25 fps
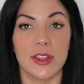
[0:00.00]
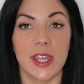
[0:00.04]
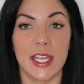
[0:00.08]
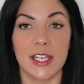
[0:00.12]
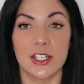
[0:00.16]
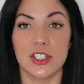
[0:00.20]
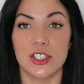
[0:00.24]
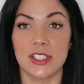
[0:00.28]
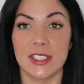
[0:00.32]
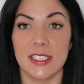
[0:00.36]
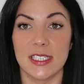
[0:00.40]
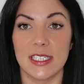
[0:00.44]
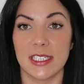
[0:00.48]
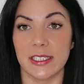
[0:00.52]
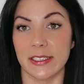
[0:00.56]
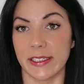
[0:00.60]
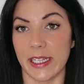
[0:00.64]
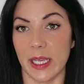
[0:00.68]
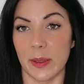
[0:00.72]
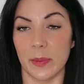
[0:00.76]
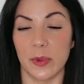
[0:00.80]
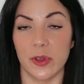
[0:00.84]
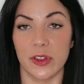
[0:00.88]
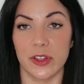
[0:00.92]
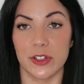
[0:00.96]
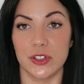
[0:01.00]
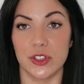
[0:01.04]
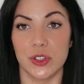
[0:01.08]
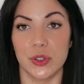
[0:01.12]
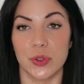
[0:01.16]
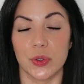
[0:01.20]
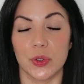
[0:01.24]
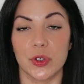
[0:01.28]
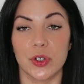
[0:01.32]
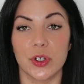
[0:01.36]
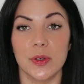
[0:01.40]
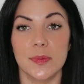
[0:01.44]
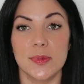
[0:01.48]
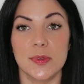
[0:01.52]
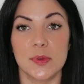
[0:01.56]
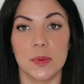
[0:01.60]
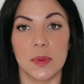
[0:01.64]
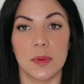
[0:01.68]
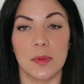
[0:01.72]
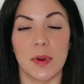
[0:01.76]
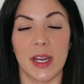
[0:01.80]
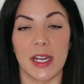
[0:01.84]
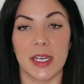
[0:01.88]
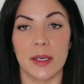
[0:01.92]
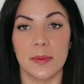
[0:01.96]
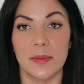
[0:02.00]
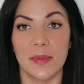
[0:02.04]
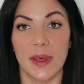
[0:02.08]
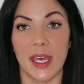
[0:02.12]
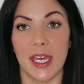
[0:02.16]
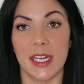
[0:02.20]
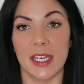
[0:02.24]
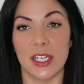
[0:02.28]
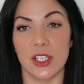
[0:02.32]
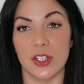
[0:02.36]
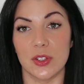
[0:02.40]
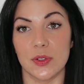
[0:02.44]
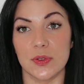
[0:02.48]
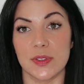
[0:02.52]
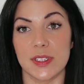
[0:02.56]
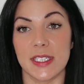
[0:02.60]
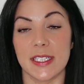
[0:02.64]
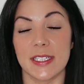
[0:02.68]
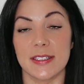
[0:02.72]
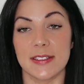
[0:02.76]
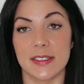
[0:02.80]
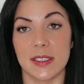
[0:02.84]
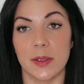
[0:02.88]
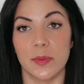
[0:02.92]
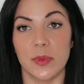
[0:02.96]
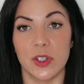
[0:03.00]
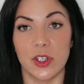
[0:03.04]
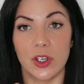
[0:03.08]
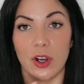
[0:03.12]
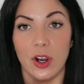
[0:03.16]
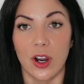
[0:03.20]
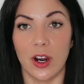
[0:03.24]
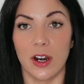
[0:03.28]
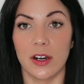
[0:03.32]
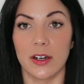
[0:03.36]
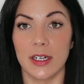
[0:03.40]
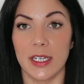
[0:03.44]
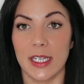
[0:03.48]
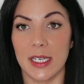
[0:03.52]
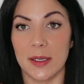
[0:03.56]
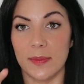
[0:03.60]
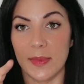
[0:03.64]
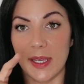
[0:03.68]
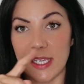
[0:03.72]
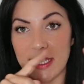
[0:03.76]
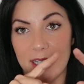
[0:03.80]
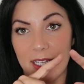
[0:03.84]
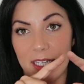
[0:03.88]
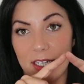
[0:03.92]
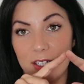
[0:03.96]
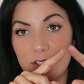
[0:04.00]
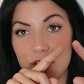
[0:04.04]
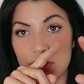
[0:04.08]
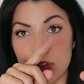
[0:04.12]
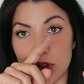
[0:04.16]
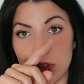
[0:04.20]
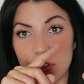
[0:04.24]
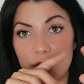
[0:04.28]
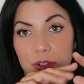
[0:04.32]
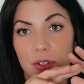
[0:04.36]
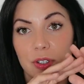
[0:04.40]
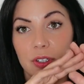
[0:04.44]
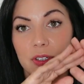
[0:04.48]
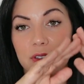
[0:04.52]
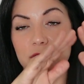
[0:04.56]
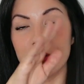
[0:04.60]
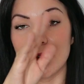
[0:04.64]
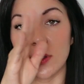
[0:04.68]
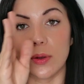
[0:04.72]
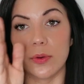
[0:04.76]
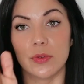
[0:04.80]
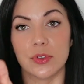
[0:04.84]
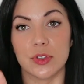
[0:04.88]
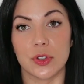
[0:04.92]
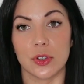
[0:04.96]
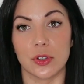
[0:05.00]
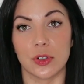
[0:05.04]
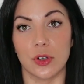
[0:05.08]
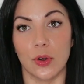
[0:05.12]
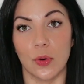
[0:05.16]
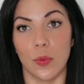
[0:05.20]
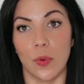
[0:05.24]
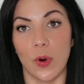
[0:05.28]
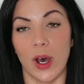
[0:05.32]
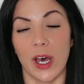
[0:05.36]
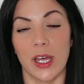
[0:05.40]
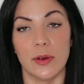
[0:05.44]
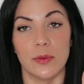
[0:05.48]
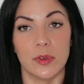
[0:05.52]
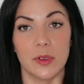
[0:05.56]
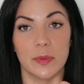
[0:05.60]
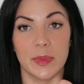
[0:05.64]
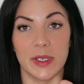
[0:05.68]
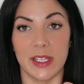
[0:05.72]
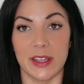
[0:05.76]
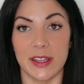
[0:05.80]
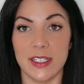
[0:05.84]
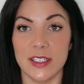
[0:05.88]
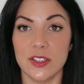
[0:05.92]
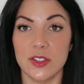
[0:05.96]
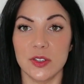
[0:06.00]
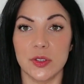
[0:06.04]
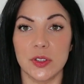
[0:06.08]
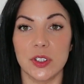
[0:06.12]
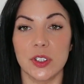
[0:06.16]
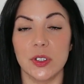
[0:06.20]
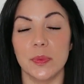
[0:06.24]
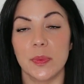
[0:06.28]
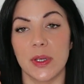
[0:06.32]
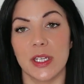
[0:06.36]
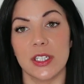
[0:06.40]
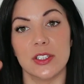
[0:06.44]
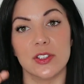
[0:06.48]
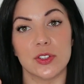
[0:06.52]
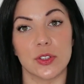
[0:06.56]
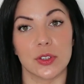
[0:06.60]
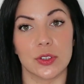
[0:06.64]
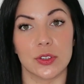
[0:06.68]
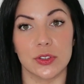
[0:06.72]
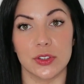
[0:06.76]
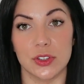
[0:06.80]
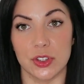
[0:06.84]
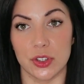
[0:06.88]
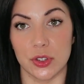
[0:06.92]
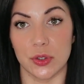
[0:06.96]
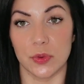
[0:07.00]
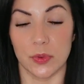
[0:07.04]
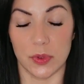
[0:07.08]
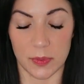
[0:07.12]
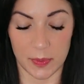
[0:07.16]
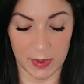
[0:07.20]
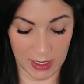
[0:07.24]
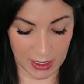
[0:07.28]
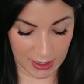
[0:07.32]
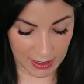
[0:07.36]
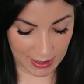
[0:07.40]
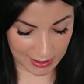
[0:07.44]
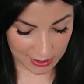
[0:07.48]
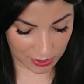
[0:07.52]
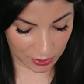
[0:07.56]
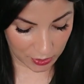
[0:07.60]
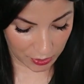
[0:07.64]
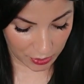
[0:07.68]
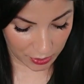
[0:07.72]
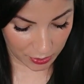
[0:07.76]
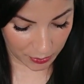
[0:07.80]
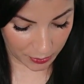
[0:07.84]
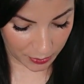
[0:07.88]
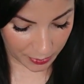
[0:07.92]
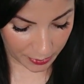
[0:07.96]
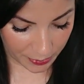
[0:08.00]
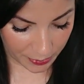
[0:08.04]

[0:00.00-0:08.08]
They just need to label the 2 groups. We recommend using some yarn and making a circle. So circle 1 would be this group and circle 2 would be this group.